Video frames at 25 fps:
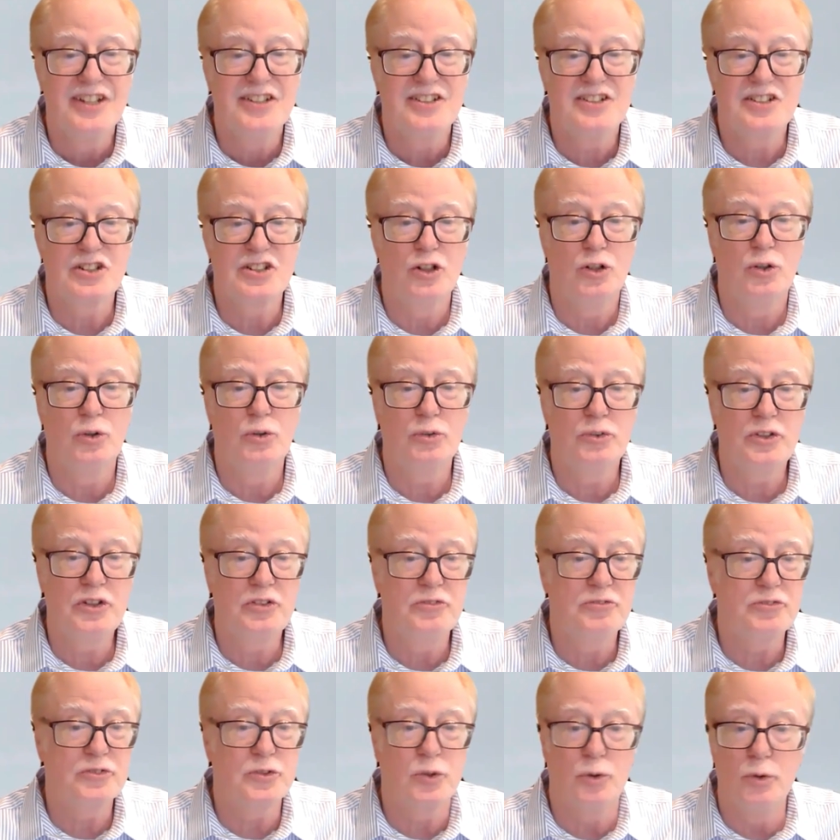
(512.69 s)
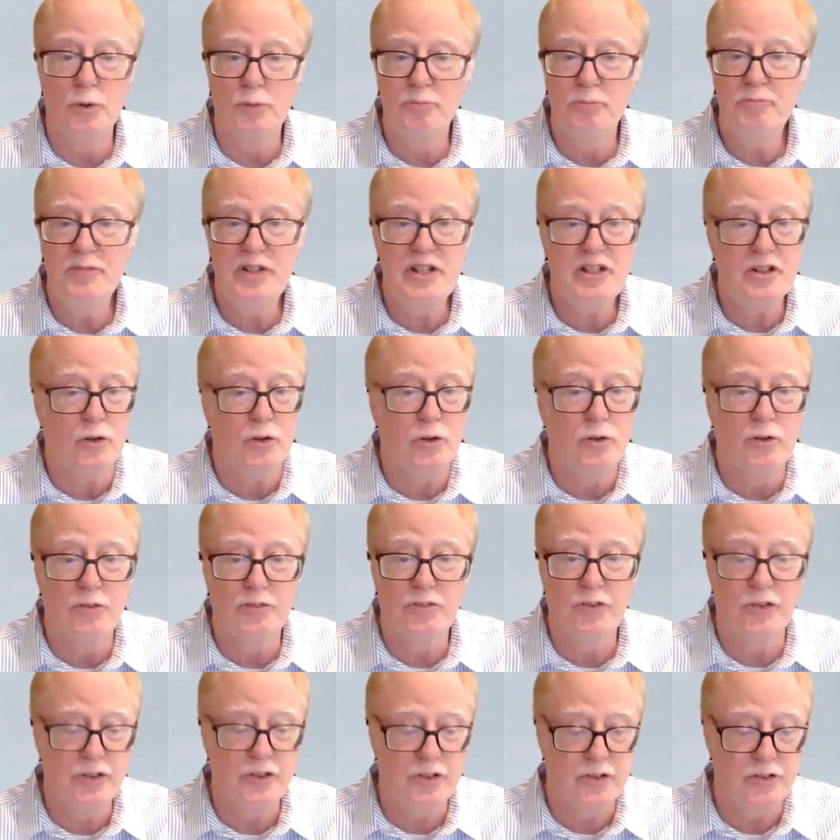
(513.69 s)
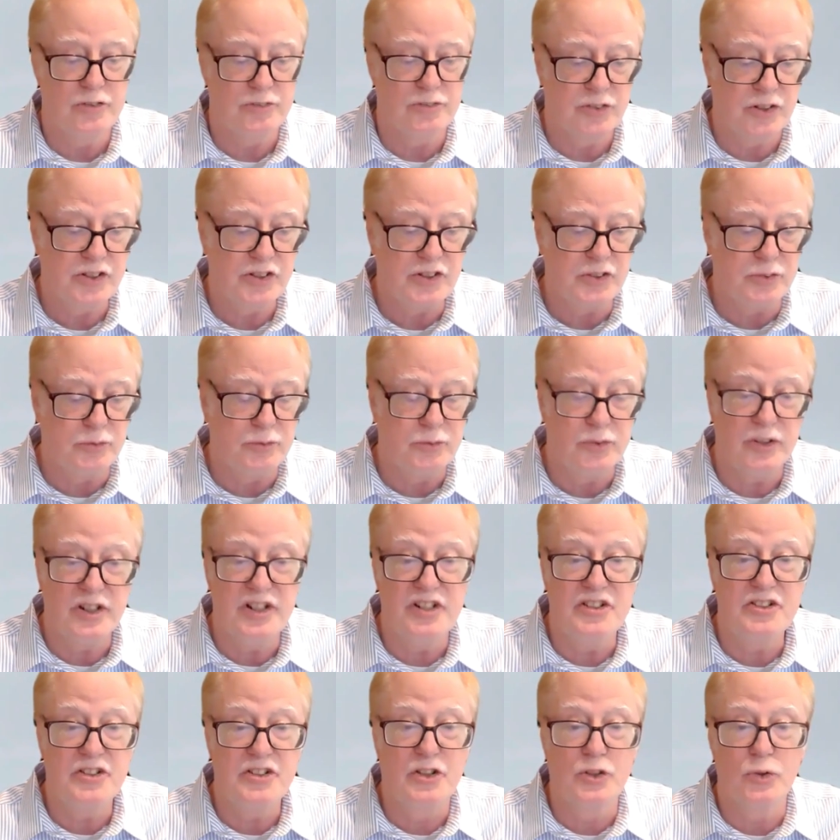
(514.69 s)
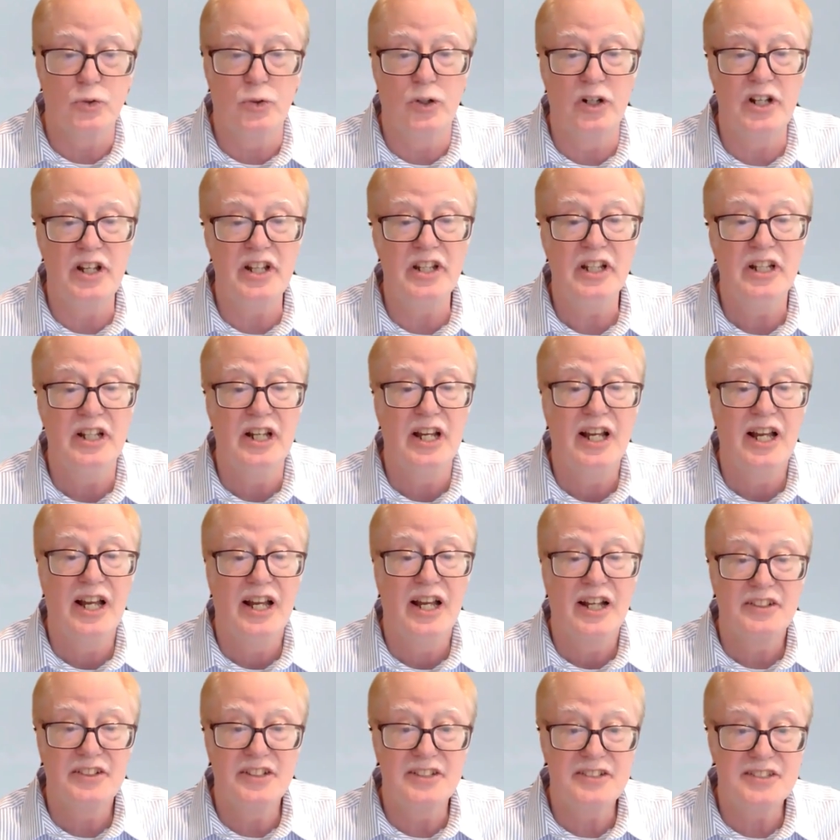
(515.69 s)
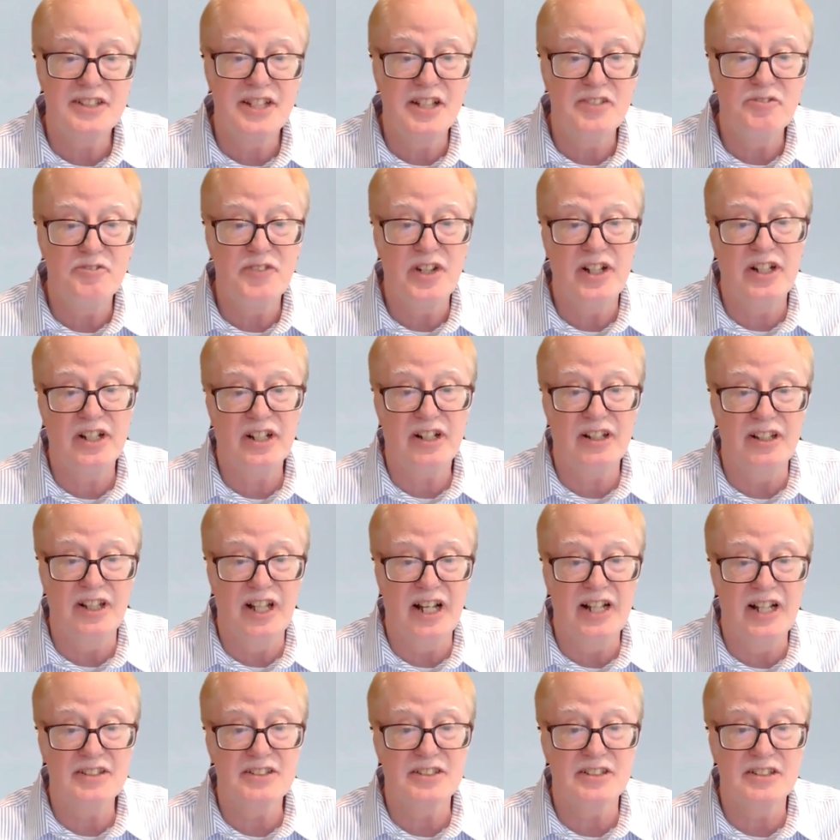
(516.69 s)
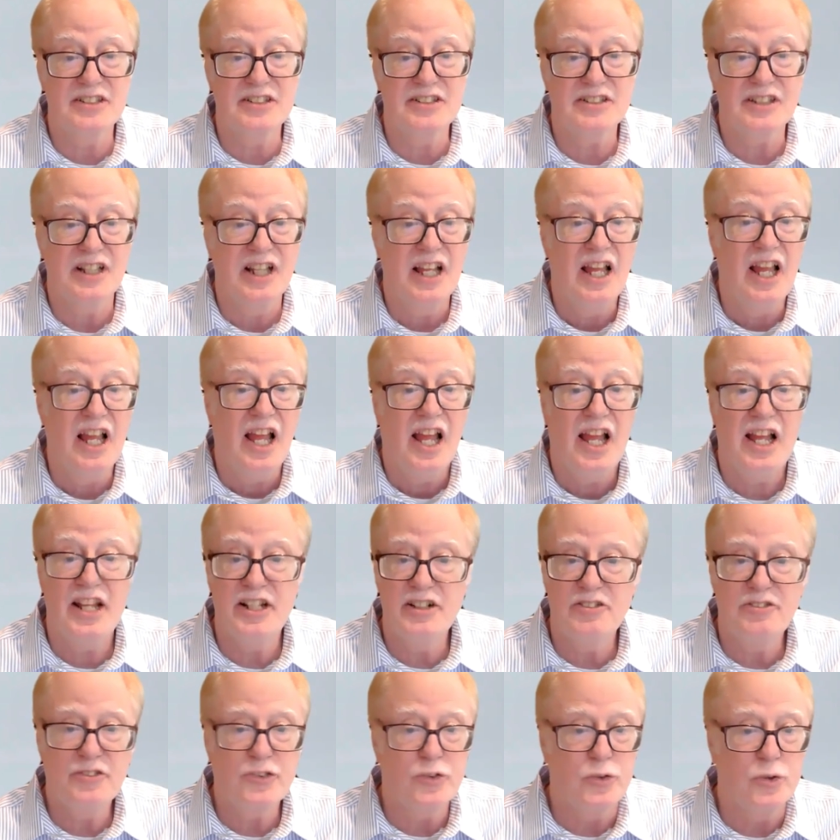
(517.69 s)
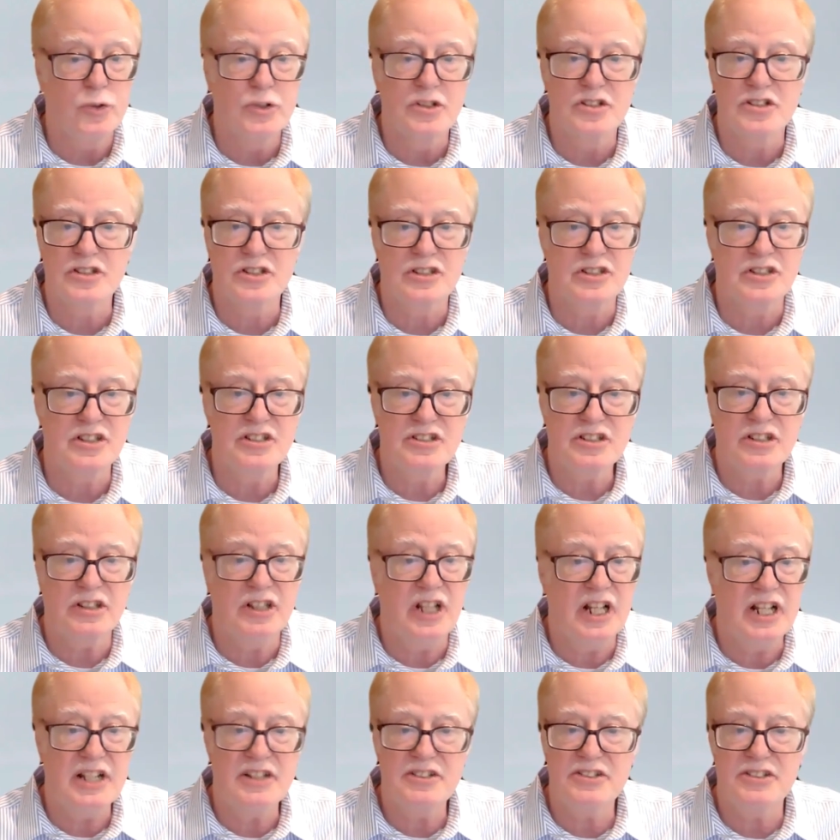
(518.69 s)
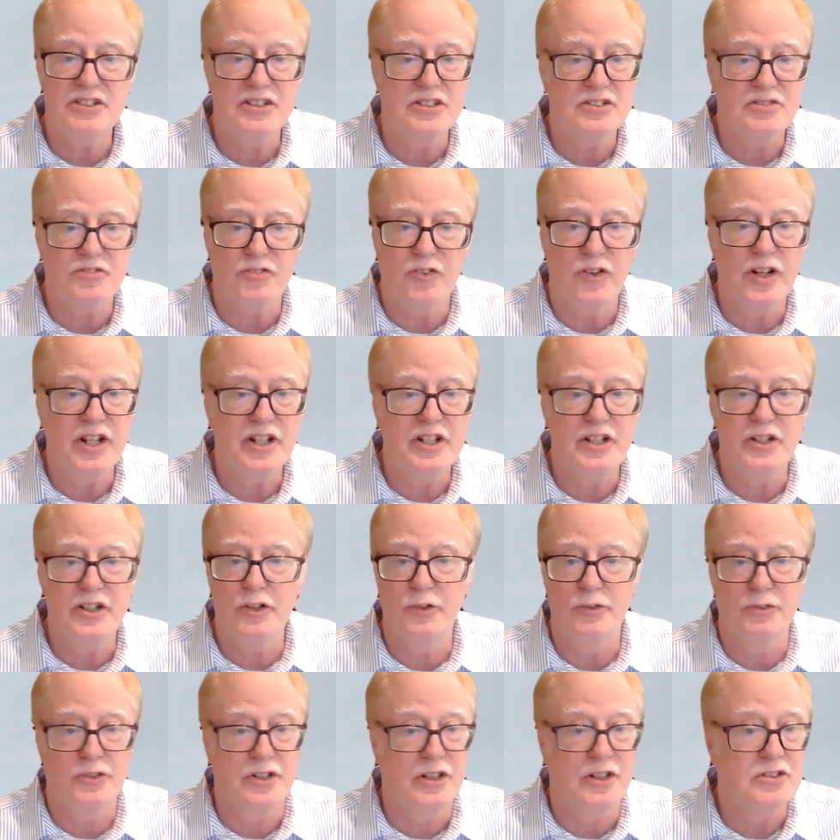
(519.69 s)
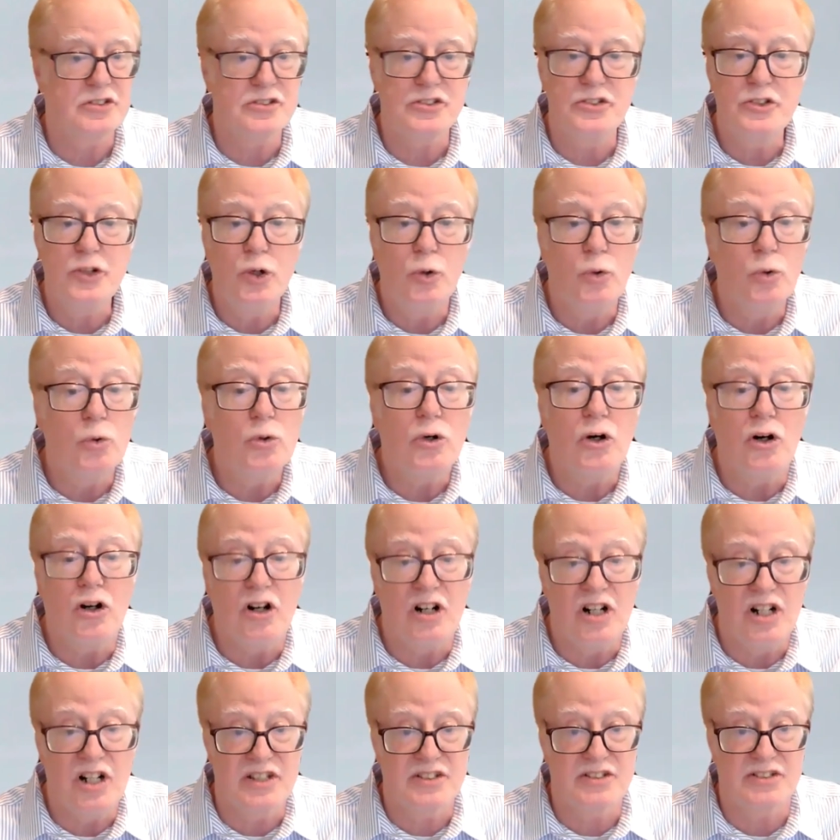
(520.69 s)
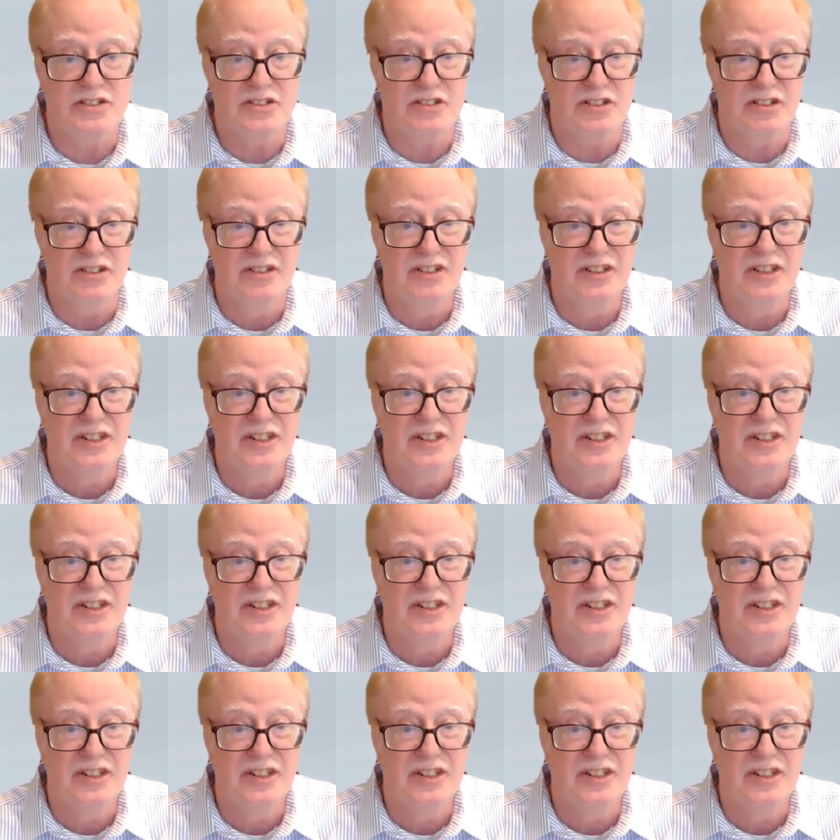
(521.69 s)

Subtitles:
So you've told me over and over you enjoy the 10-minute classes. And of course, this class is free to you. There's no cost.